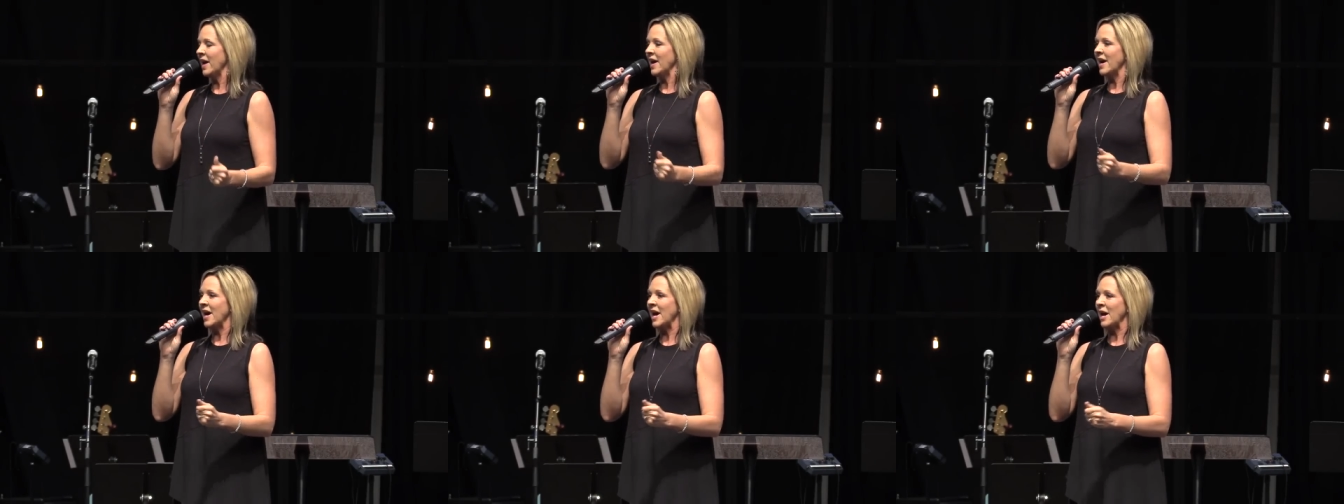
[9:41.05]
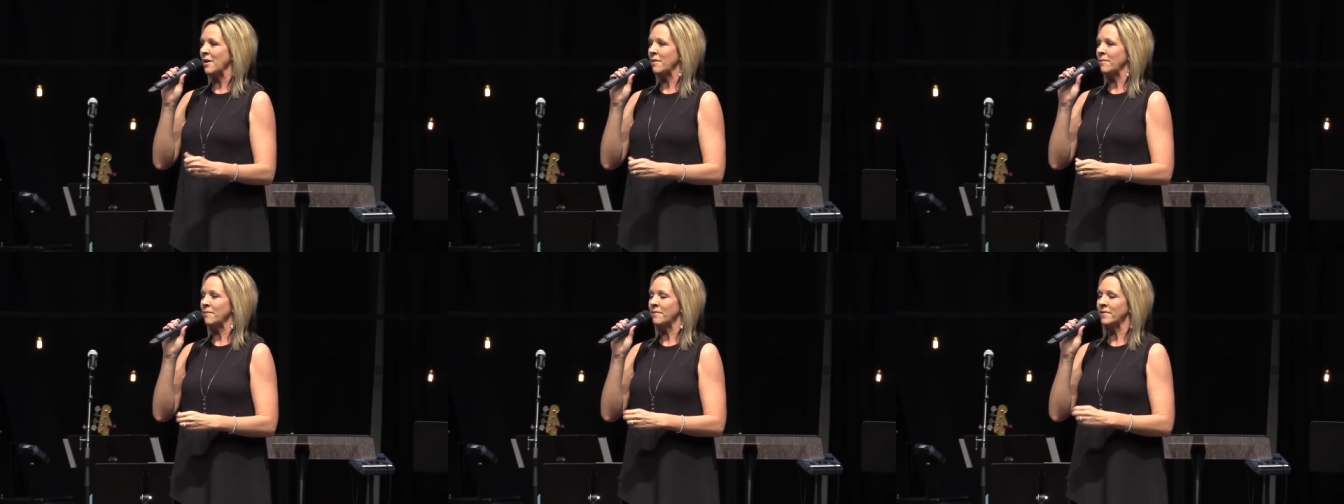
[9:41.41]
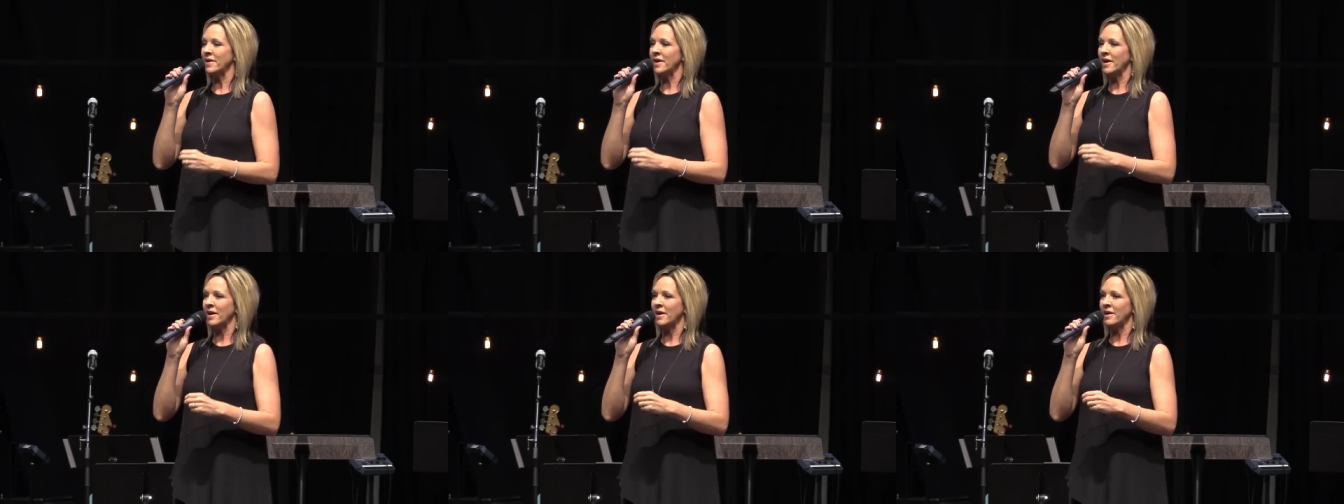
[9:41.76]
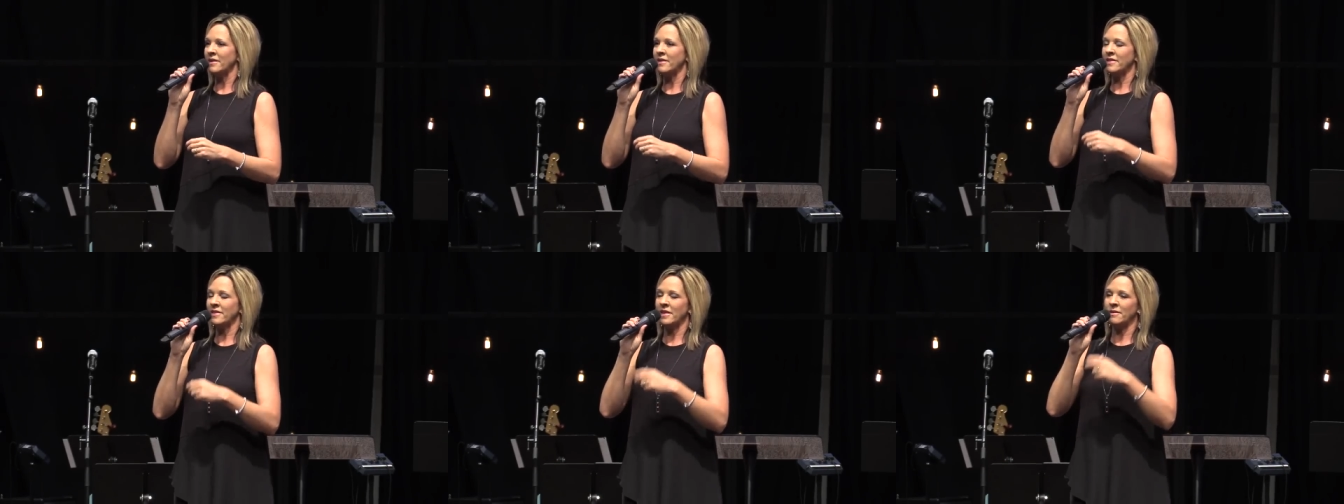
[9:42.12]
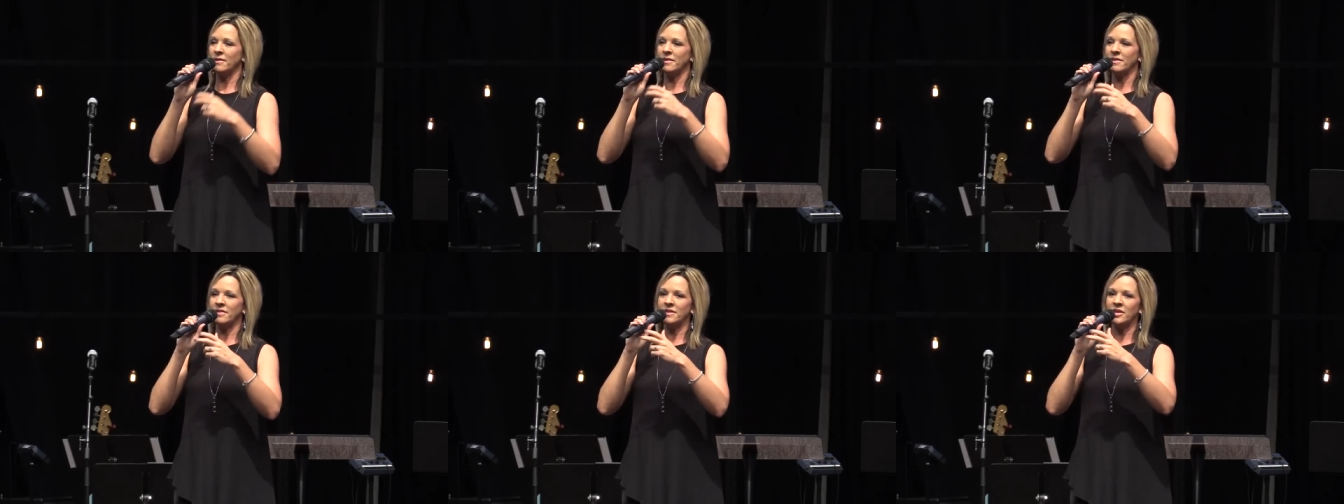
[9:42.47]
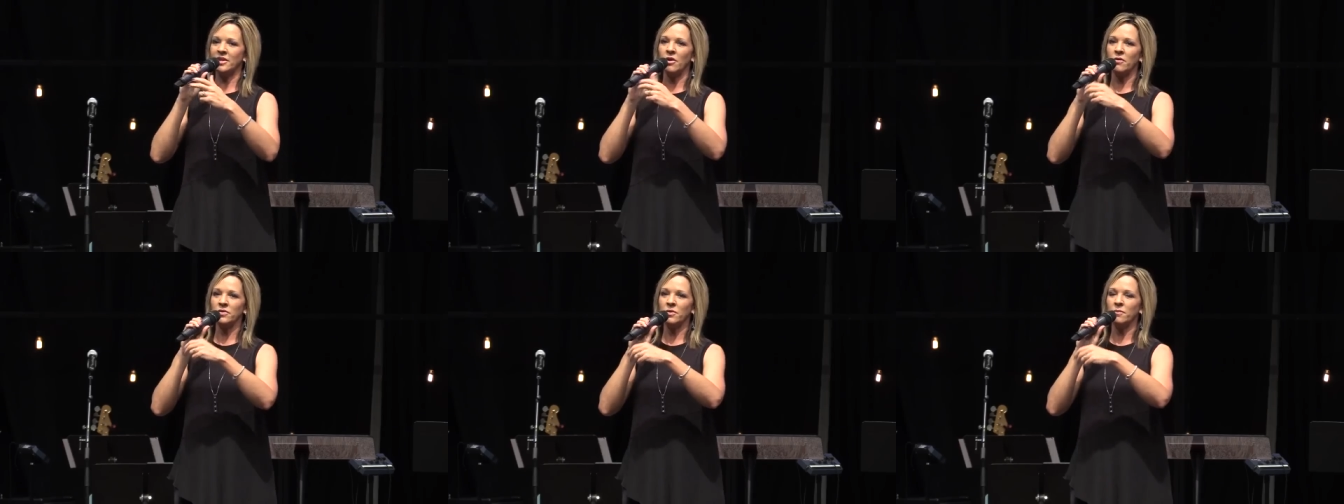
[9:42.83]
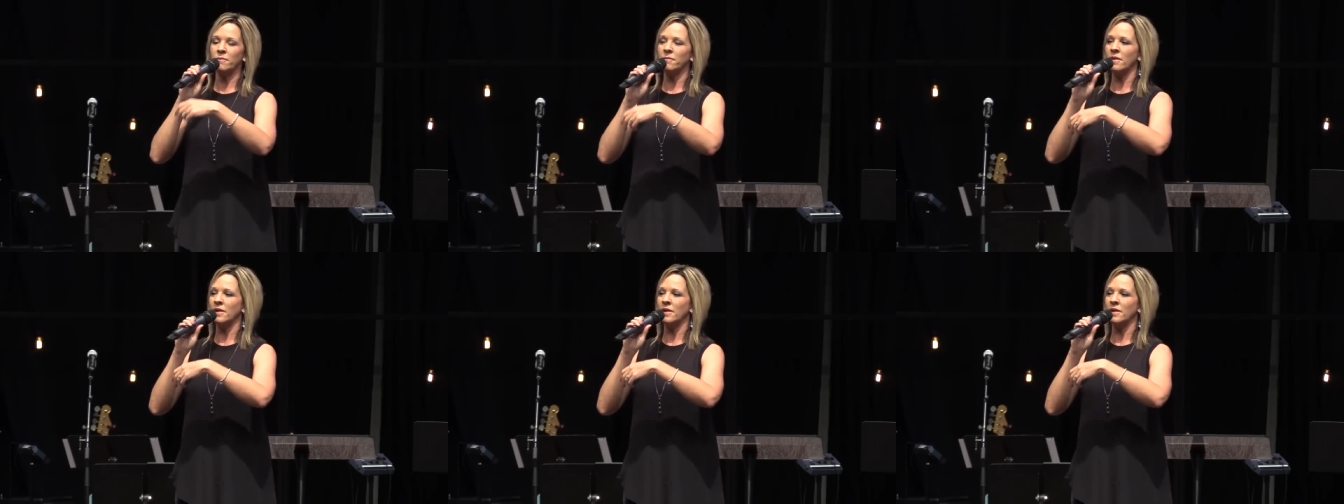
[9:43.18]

um, uh, the, you know, the,